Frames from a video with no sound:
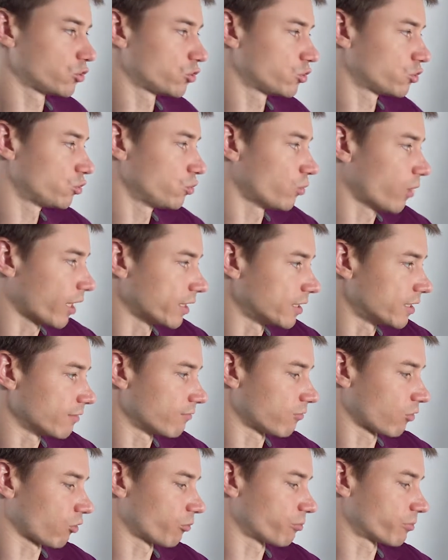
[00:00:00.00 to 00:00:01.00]
to a
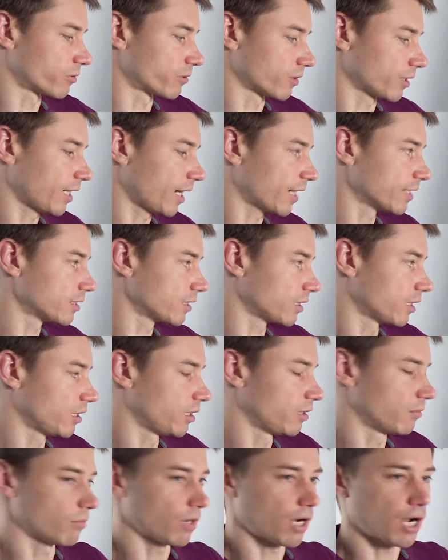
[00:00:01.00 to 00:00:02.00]
developer, guiding
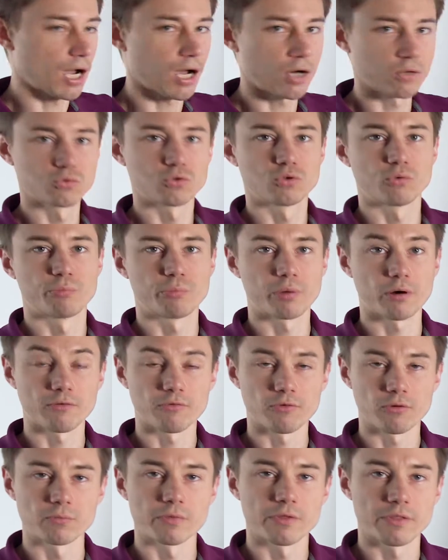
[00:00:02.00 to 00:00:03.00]
him how to
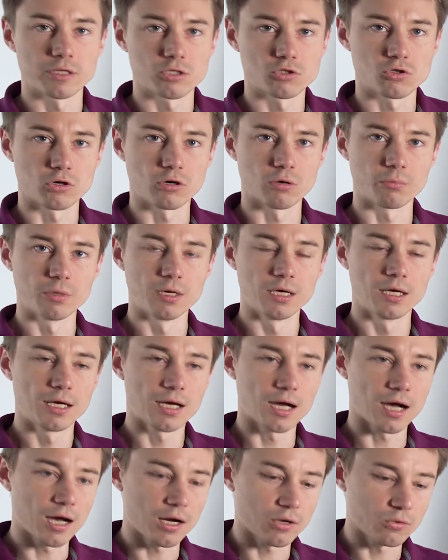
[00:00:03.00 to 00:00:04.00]
perform the job,
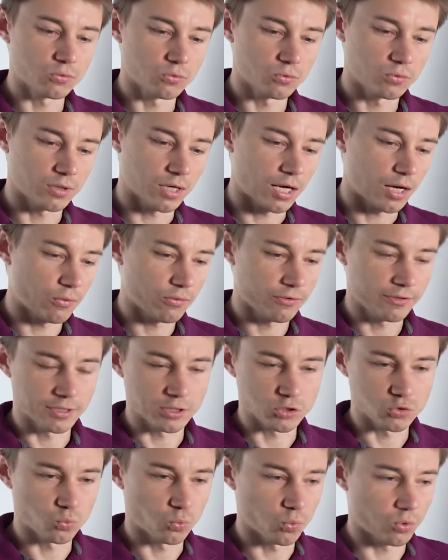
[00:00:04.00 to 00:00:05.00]
how
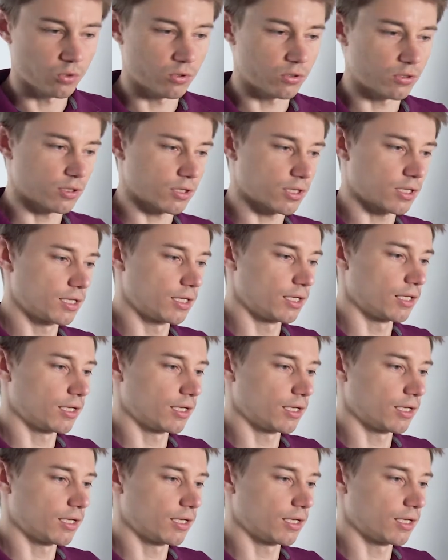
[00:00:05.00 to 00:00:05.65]
things work.